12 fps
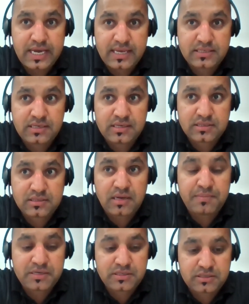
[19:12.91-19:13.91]
has a
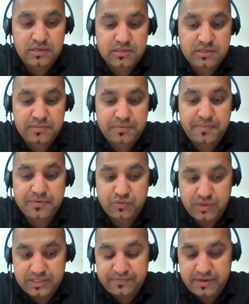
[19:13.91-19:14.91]
summer scholarship of
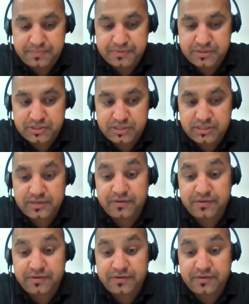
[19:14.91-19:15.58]
25%.